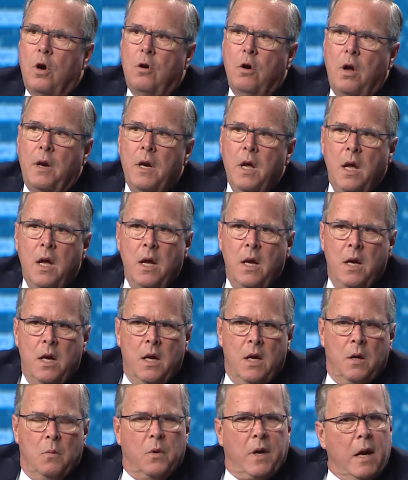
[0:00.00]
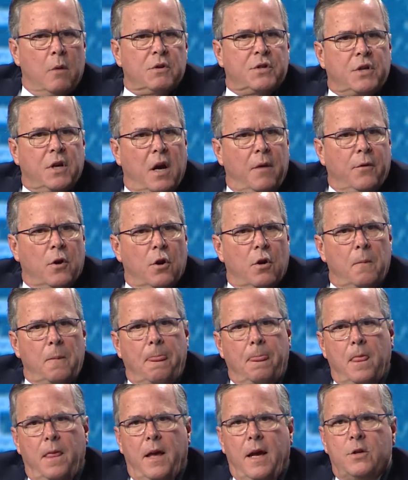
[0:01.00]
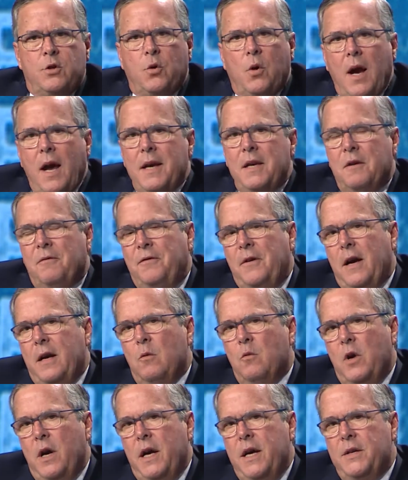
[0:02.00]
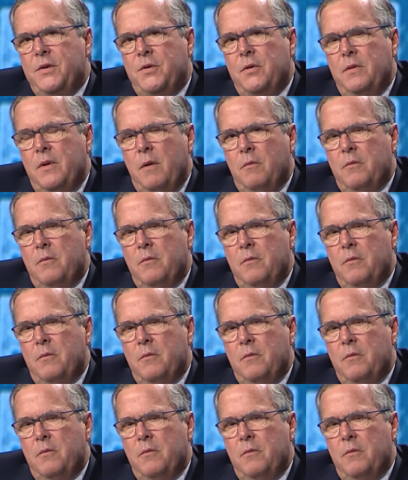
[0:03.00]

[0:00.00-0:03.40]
on. When I was governor, I tried to find ways,